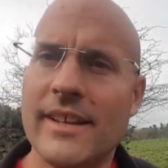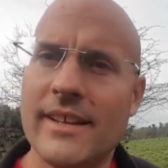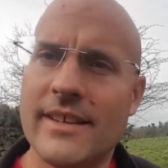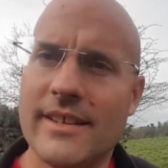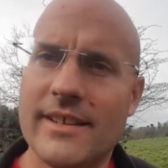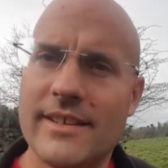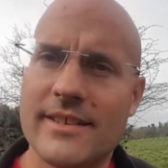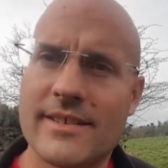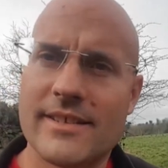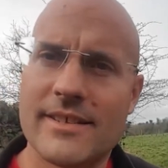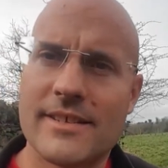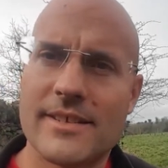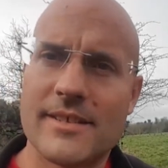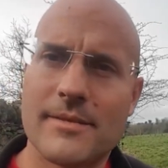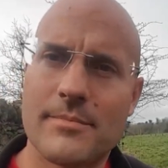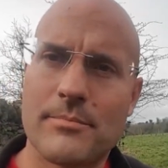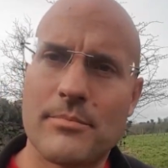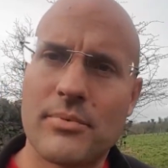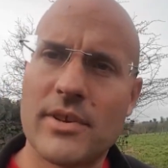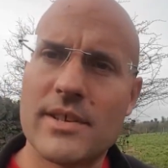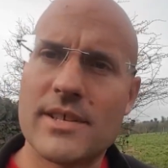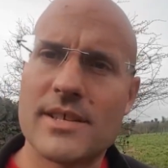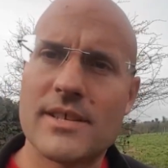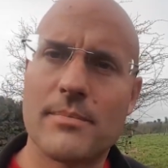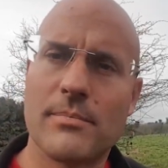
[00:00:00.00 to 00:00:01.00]
There's this
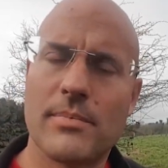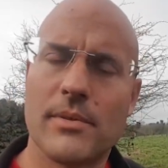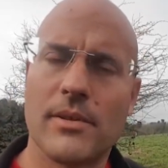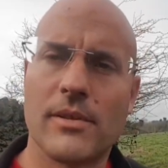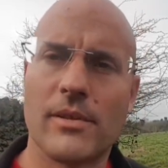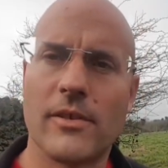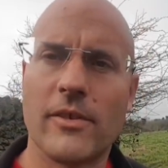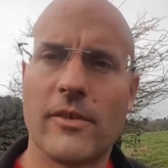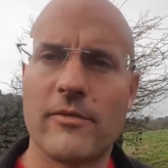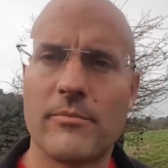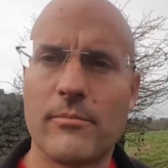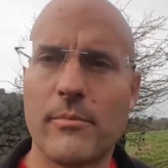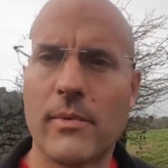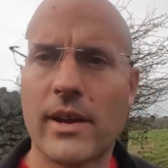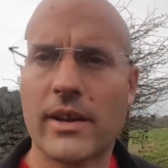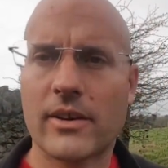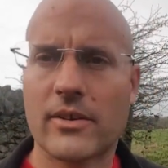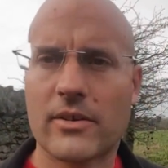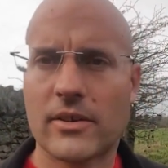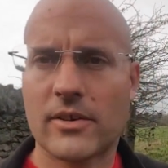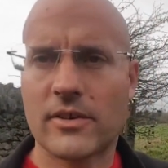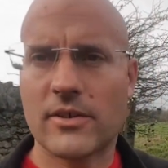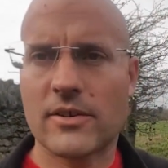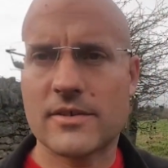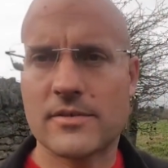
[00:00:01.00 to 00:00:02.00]
principle of
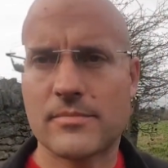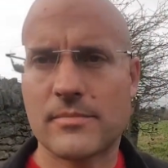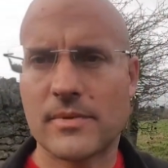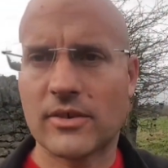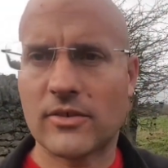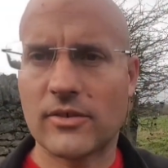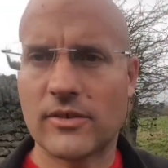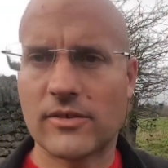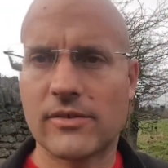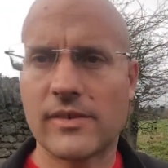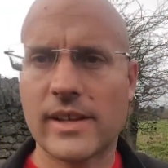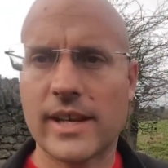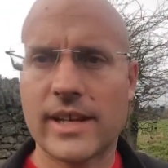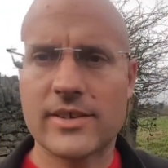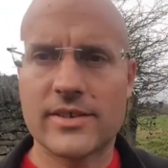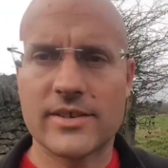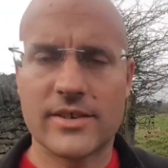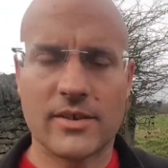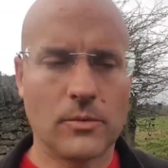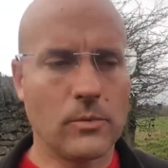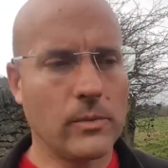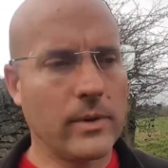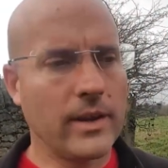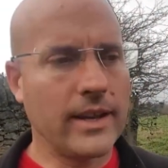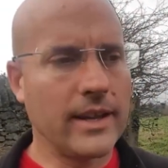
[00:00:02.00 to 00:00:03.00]
microcosmic
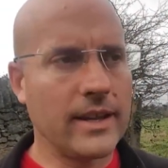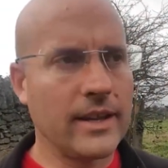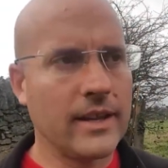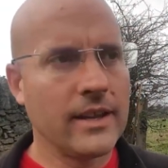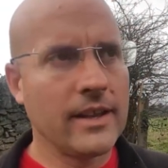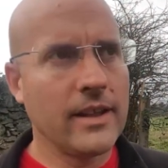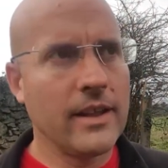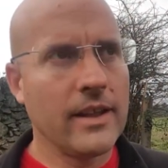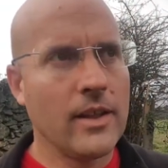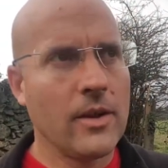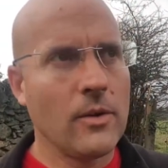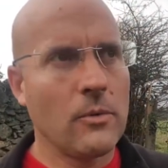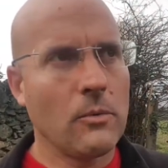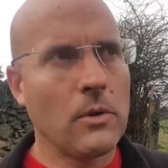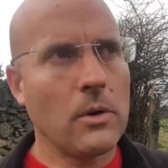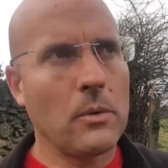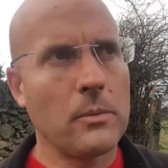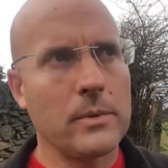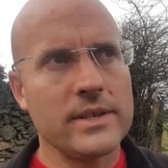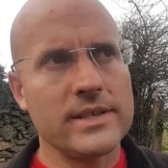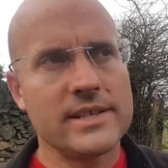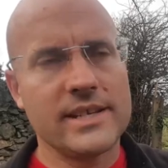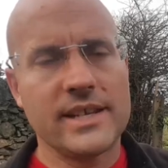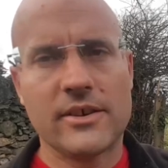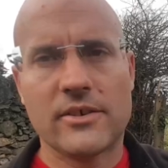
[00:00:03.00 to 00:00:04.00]
reflection where what
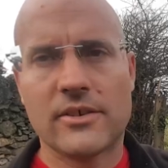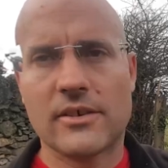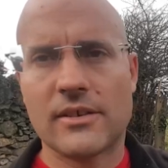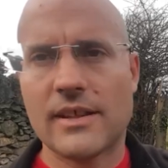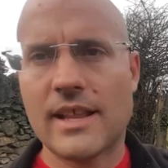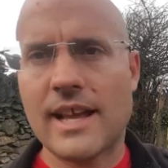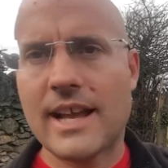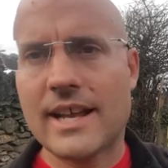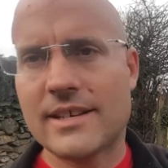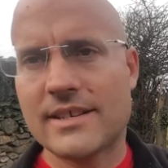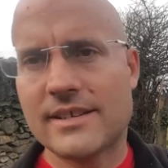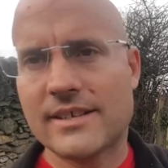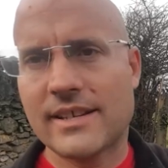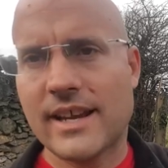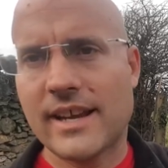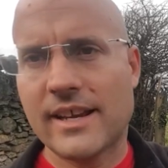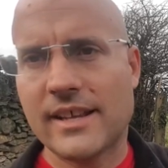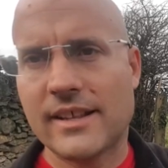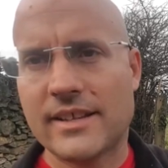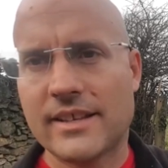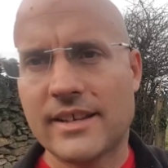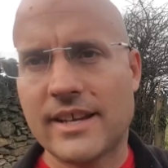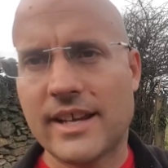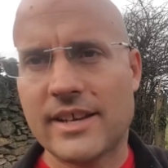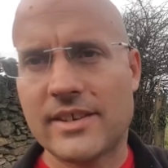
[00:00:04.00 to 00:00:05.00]
we see on a large
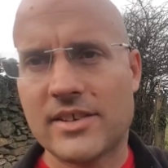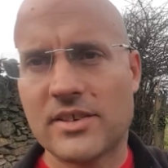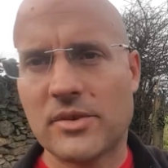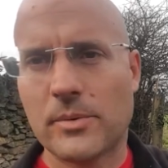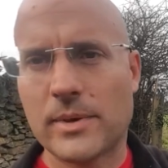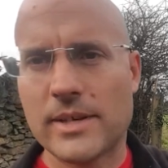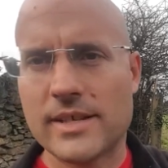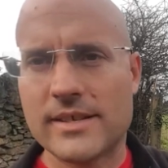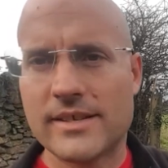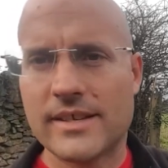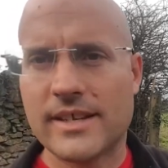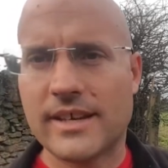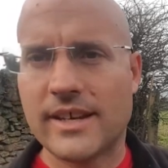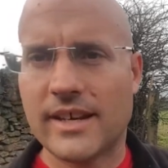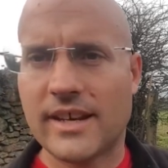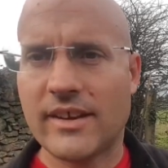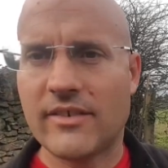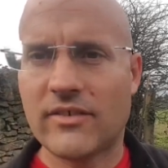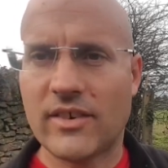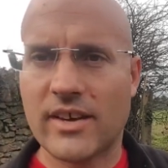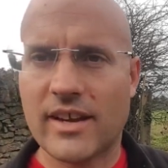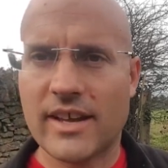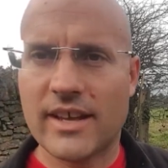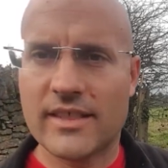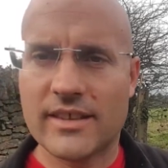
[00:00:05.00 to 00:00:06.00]
scale in nature, we see at
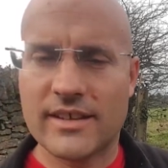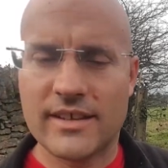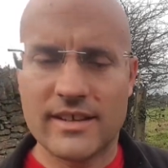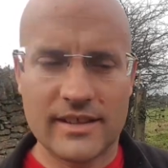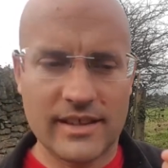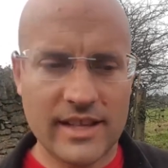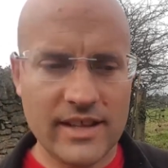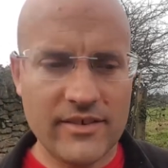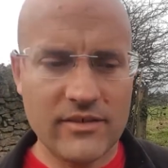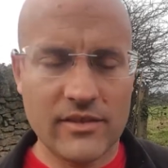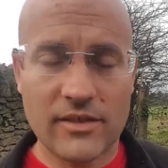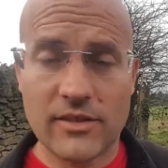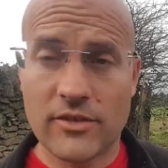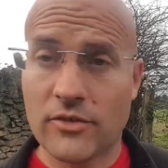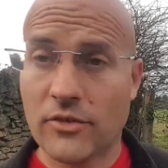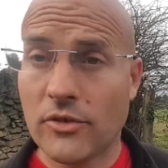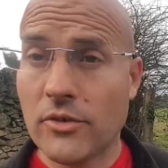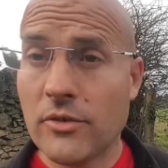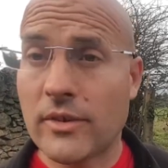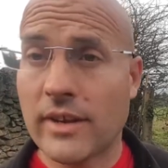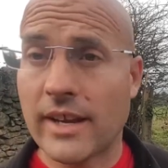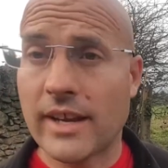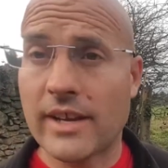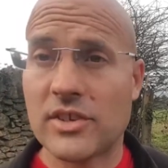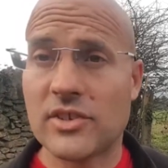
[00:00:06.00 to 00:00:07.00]
every other level
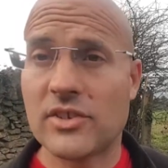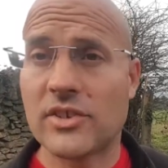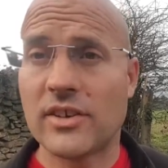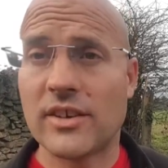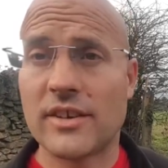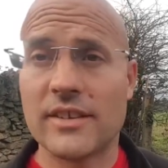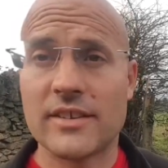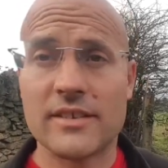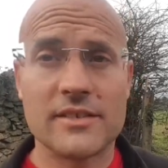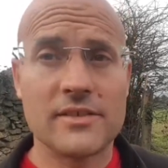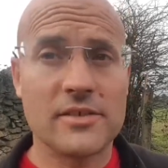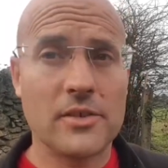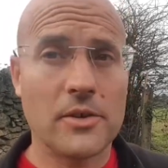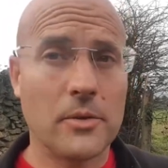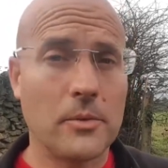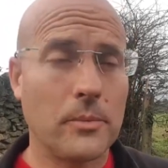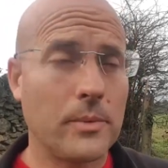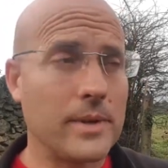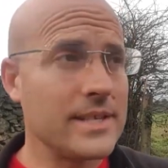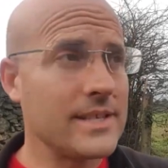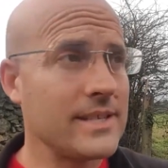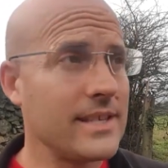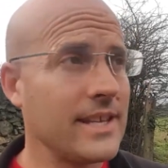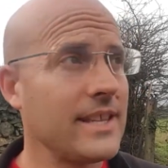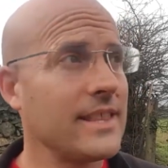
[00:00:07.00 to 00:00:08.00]
through nature, and so
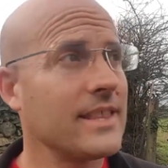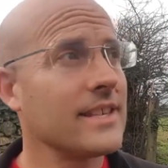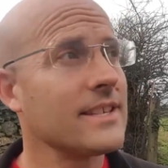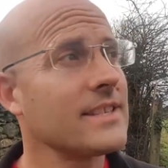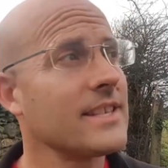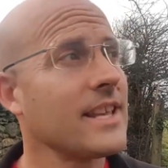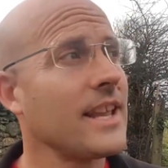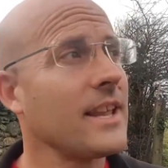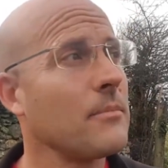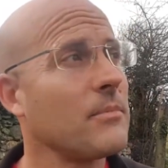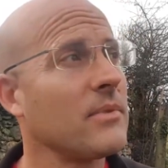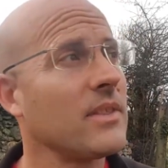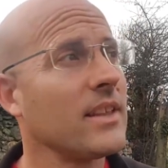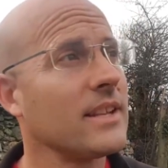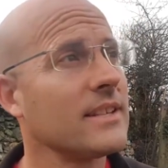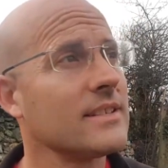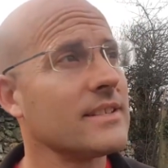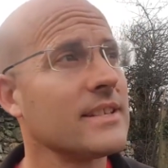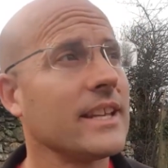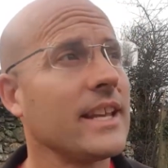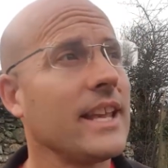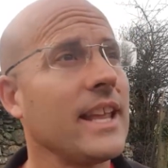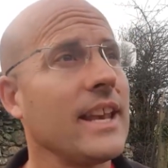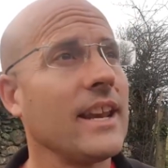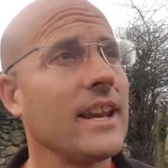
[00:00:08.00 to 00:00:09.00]
we see the same things
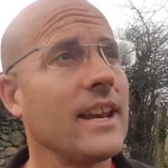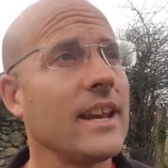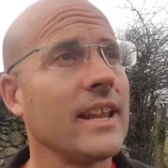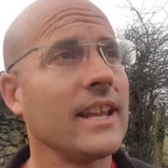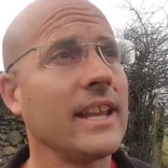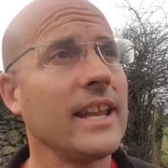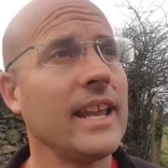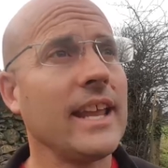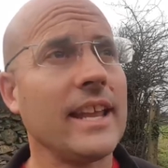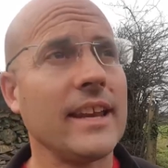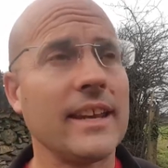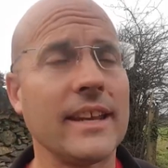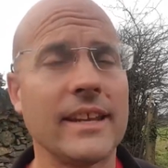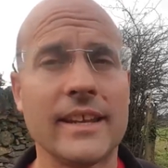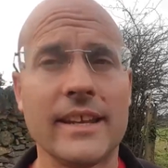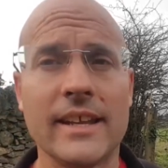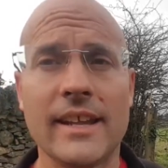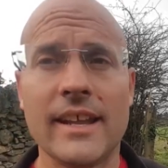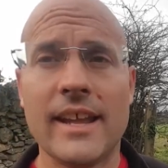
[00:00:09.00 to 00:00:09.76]
again and again.